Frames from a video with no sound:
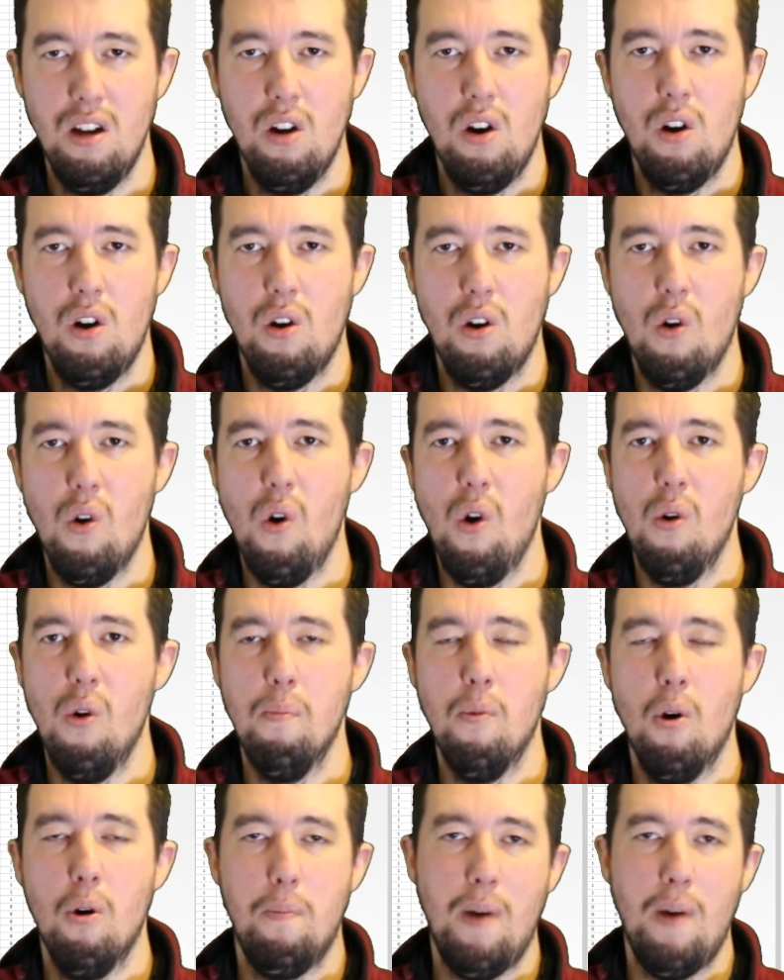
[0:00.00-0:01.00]
or
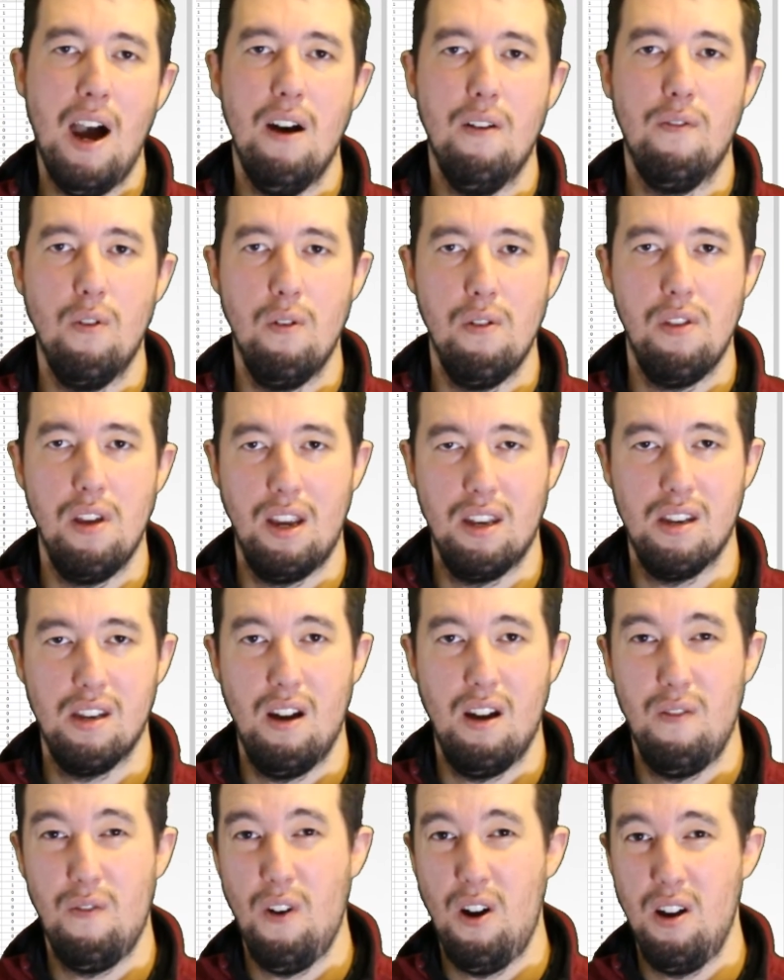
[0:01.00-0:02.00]
more powerful things
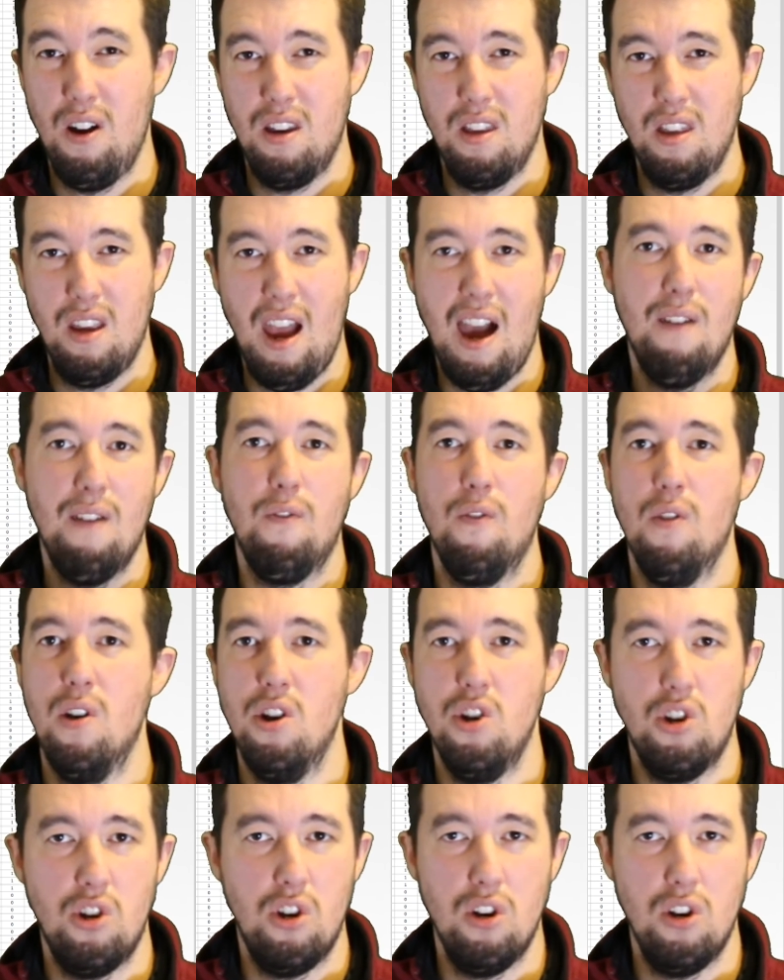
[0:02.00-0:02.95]
like finding the average